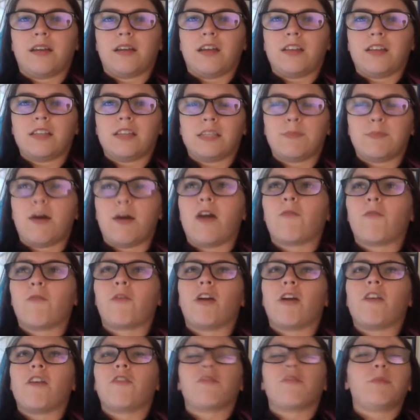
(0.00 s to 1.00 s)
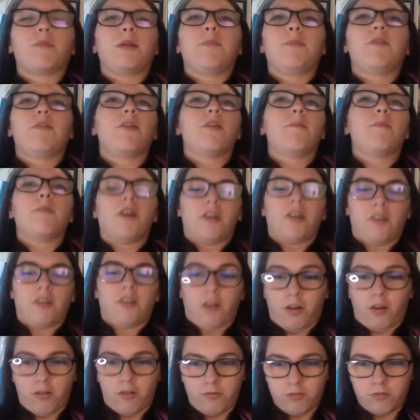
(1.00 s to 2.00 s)
the spot where I'd normally put a
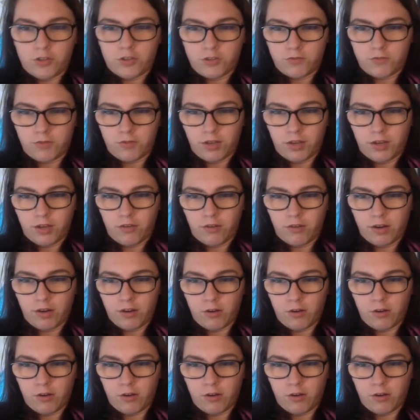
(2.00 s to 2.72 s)
monitor, which is really annoying.